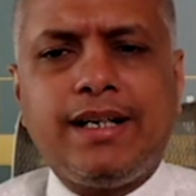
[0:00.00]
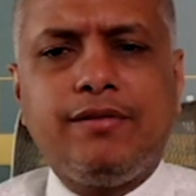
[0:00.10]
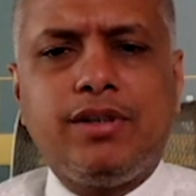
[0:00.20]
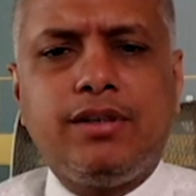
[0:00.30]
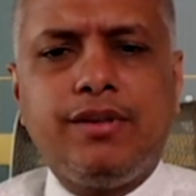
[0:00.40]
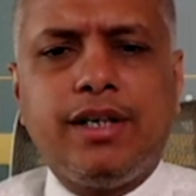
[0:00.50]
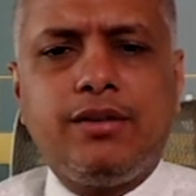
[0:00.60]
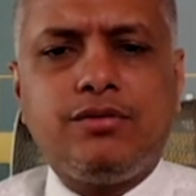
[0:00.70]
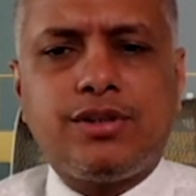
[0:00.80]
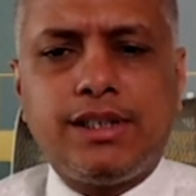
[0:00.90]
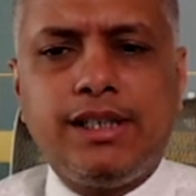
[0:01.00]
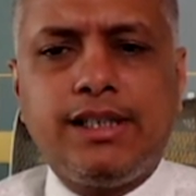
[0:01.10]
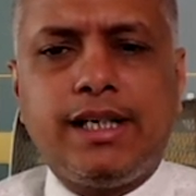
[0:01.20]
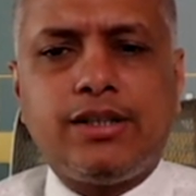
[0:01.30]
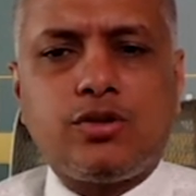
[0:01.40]
level, we have seen
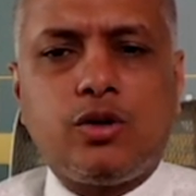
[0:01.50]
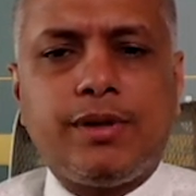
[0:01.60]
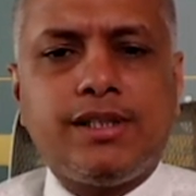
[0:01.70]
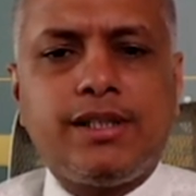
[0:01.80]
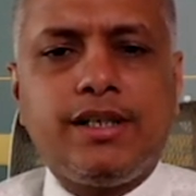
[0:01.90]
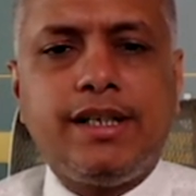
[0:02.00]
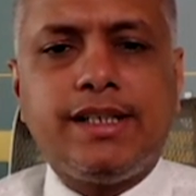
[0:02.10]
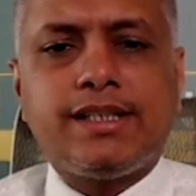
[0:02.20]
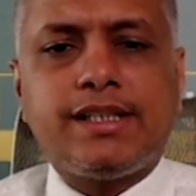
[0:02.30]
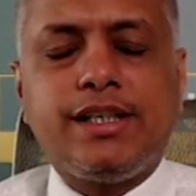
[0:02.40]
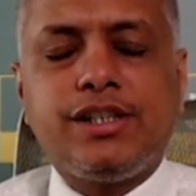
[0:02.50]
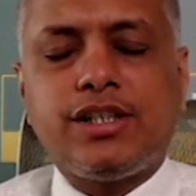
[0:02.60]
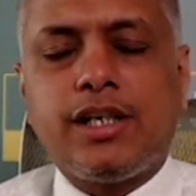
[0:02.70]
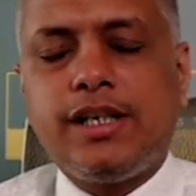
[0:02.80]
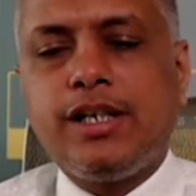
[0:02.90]
that stock price has retested its
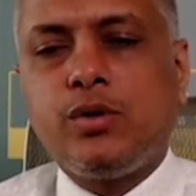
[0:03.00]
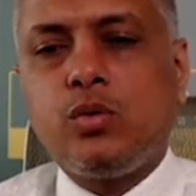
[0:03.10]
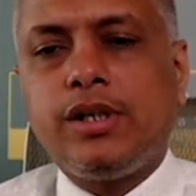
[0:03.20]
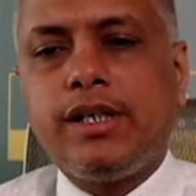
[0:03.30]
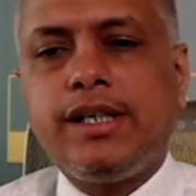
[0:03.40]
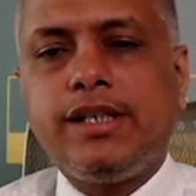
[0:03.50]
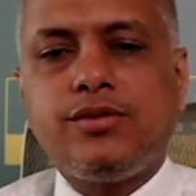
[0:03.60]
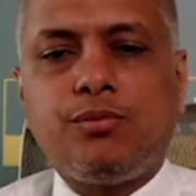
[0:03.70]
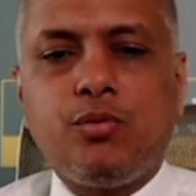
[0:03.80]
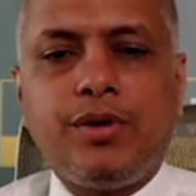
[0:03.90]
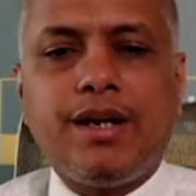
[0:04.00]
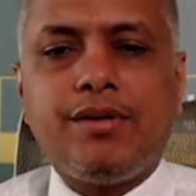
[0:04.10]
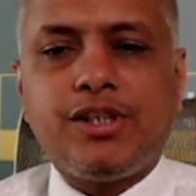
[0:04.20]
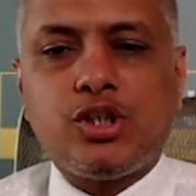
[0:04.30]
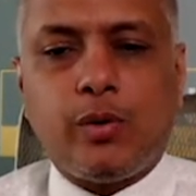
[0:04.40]
100 and 200 days moving
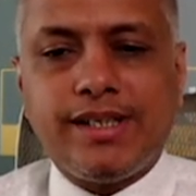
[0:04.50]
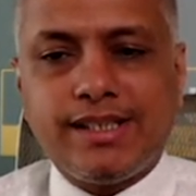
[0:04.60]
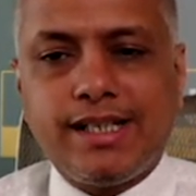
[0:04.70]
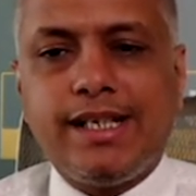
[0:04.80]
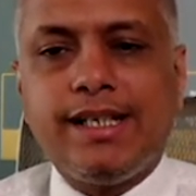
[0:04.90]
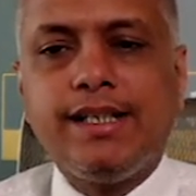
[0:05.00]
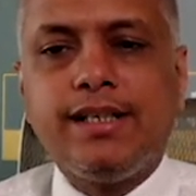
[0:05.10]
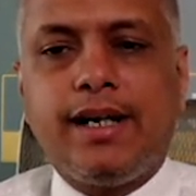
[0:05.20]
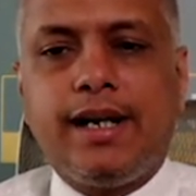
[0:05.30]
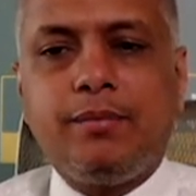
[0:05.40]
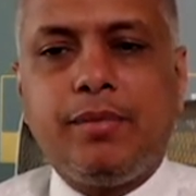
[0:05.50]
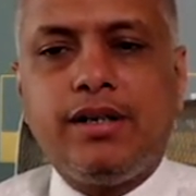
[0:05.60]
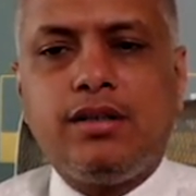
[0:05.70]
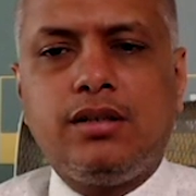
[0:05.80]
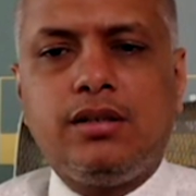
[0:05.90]
average twicely and made
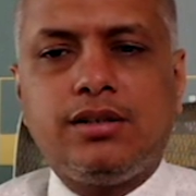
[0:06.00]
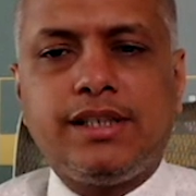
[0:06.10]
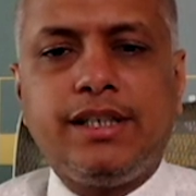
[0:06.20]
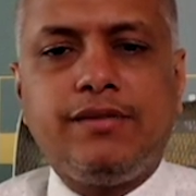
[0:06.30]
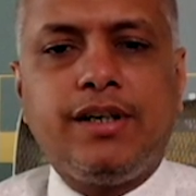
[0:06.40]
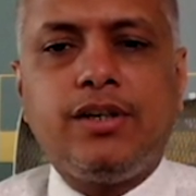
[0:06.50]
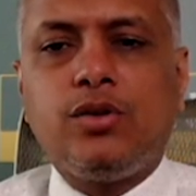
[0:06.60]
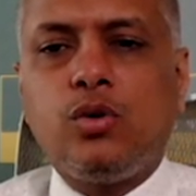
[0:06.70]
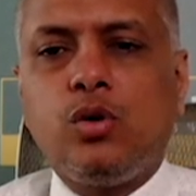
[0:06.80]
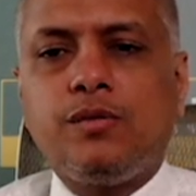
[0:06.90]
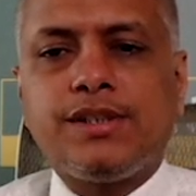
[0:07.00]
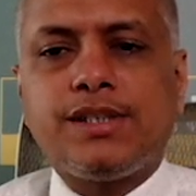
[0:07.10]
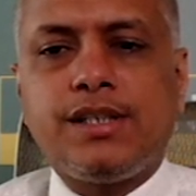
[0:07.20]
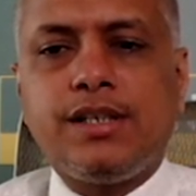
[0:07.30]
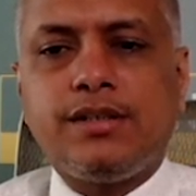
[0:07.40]
a significant low of
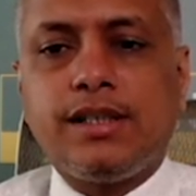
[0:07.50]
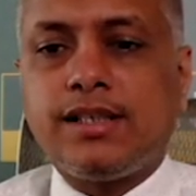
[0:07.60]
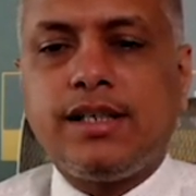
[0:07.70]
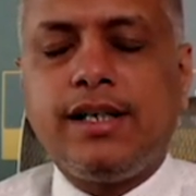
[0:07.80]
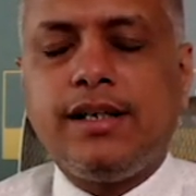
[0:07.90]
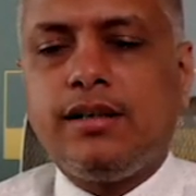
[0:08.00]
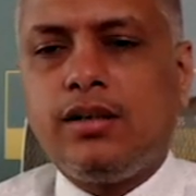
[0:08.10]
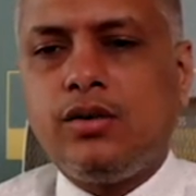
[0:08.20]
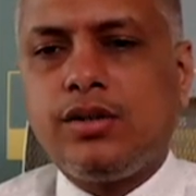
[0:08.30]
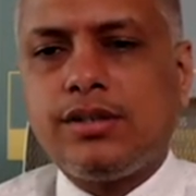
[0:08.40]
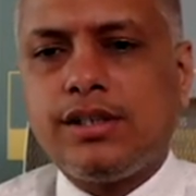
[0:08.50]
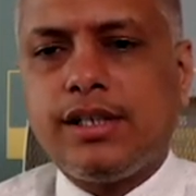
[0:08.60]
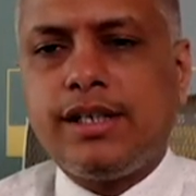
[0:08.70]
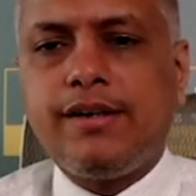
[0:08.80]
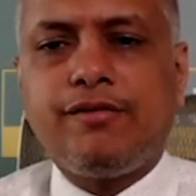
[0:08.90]
600 or
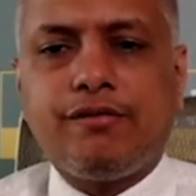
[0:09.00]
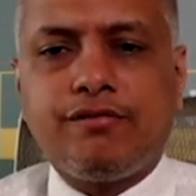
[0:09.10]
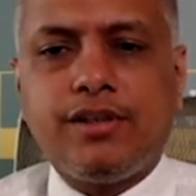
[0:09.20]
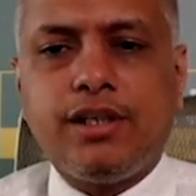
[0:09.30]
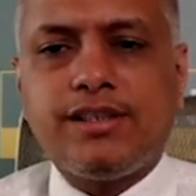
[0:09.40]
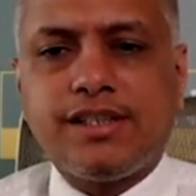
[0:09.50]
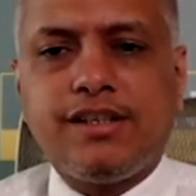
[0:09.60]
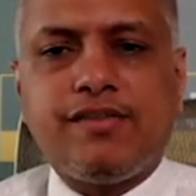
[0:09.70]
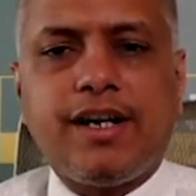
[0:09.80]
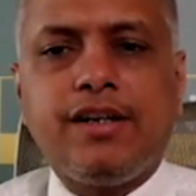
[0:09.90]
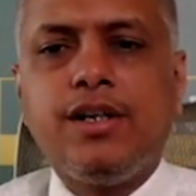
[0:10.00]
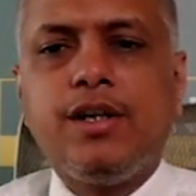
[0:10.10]
665.